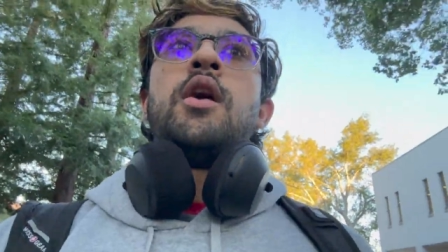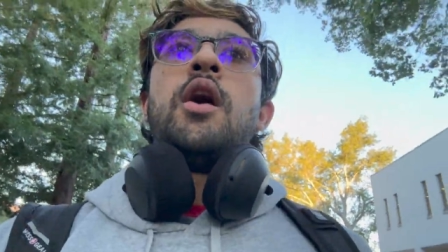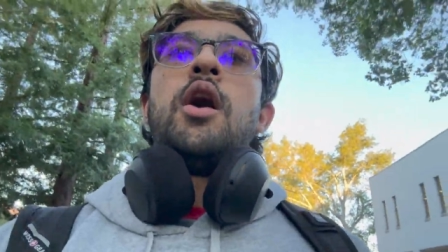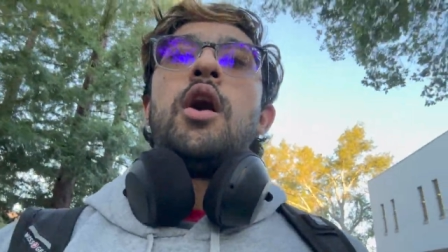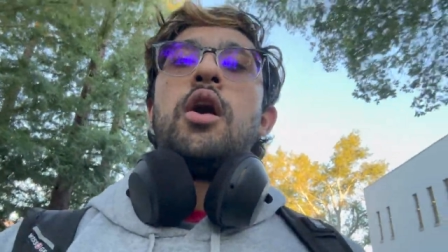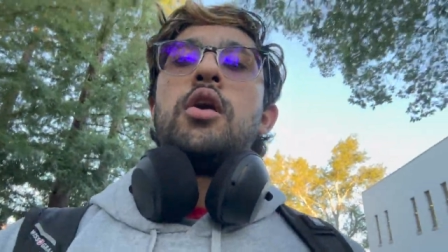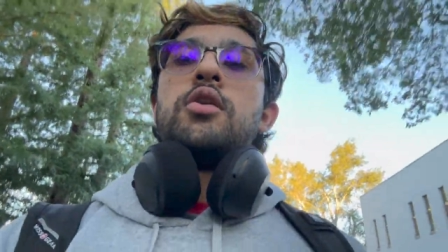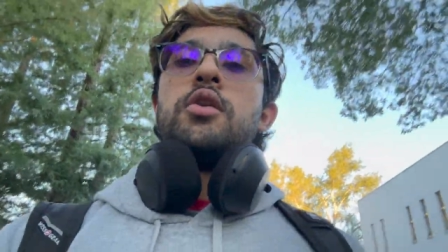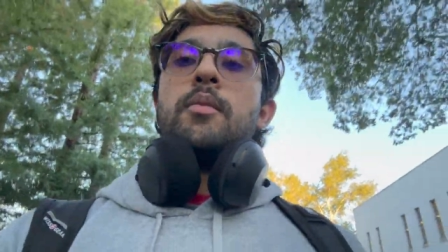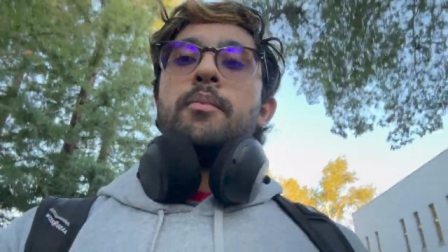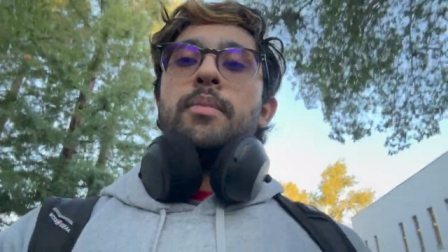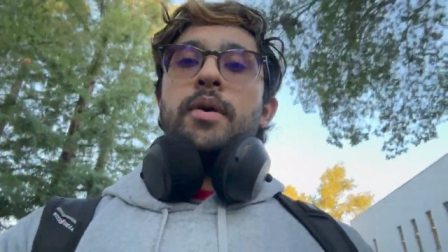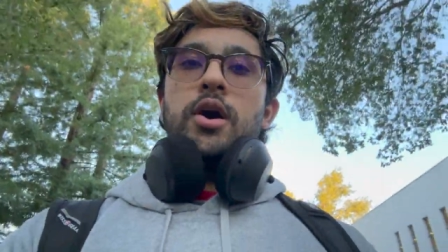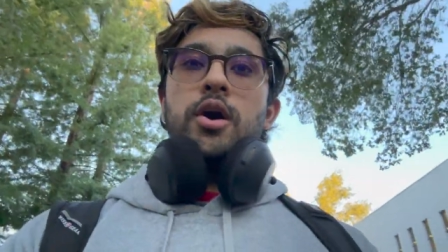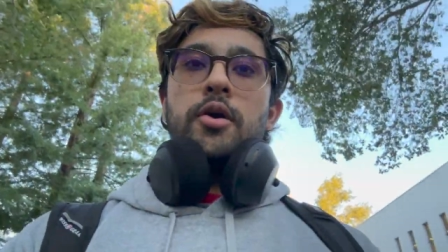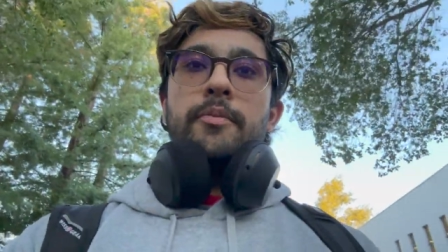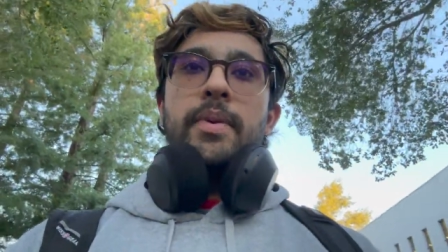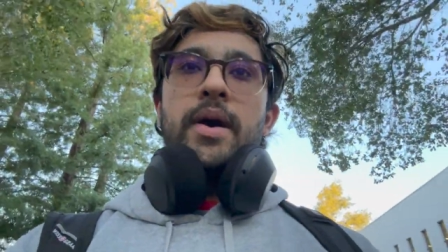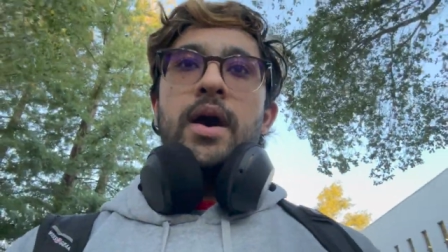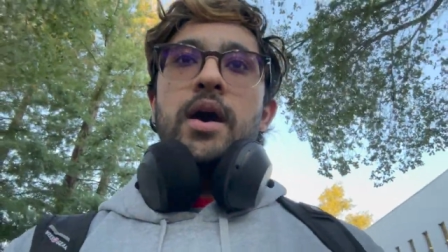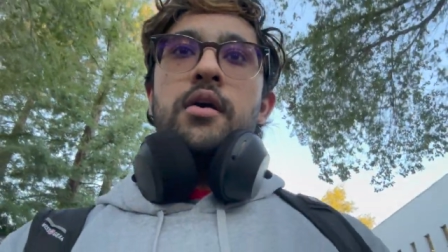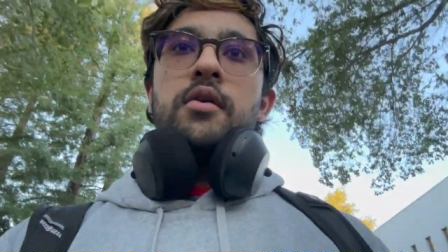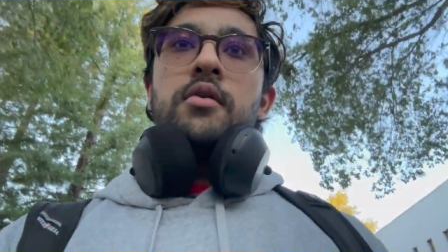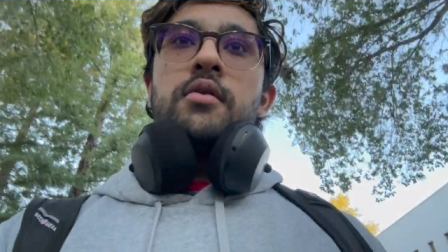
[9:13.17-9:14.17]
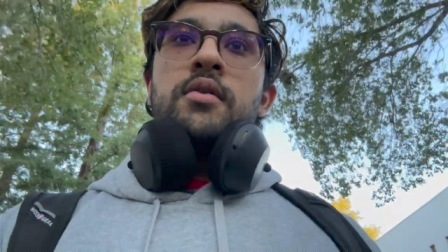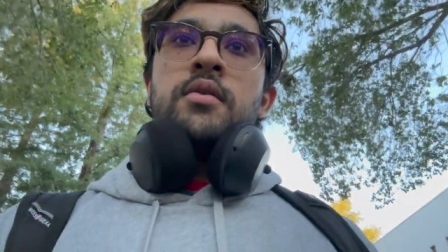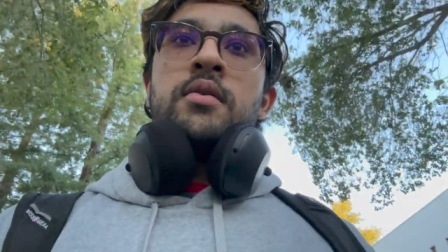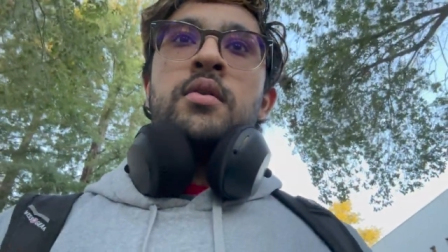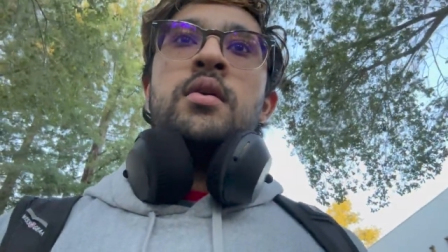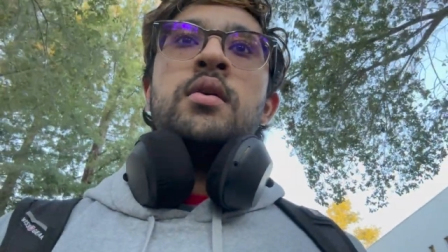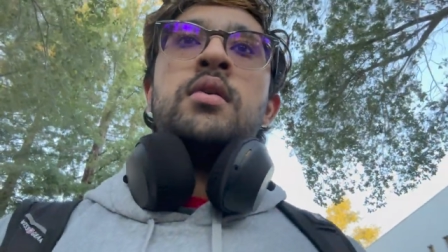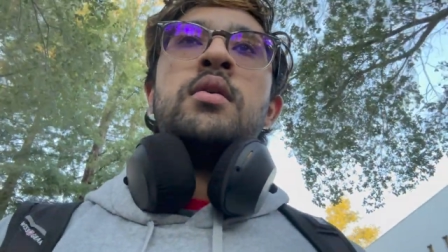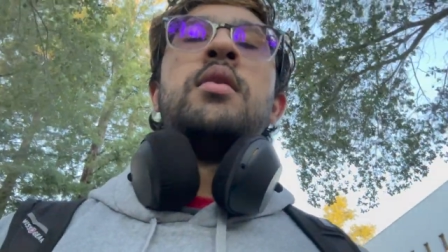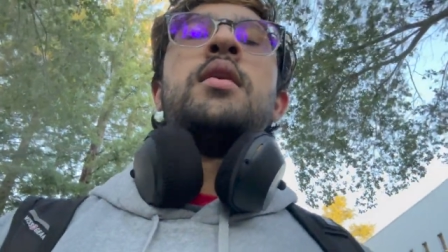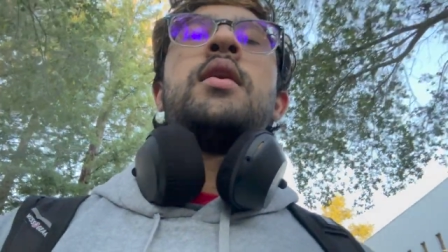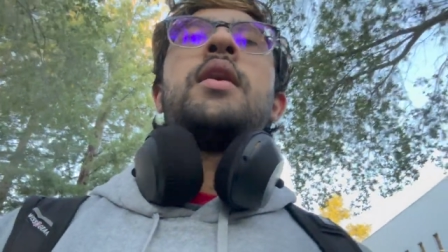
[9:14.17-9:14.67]
on a barbell
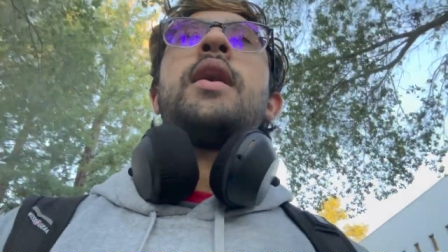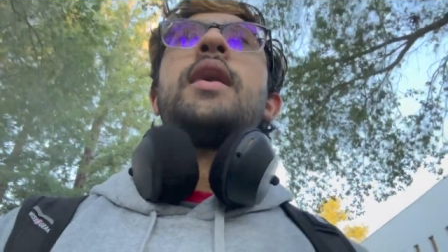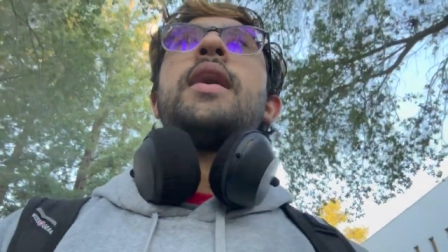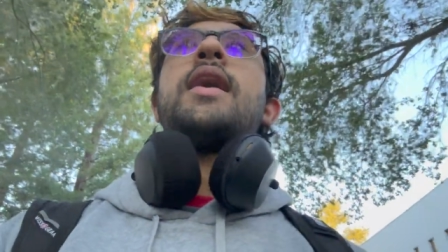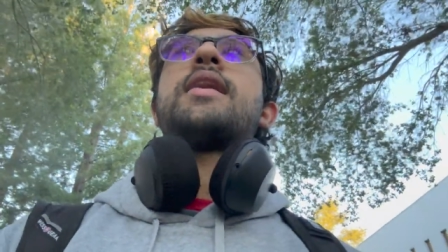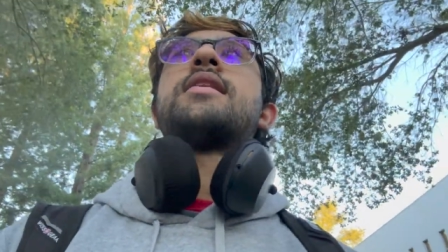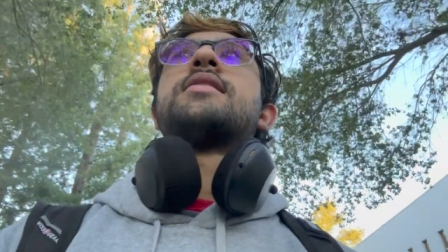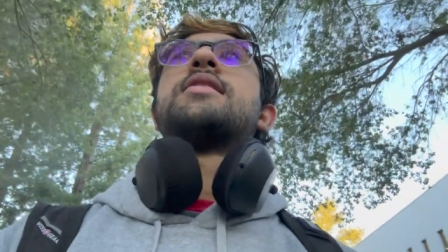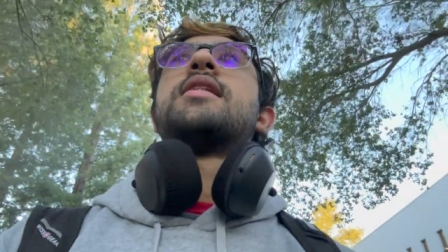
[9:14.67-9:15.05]
and,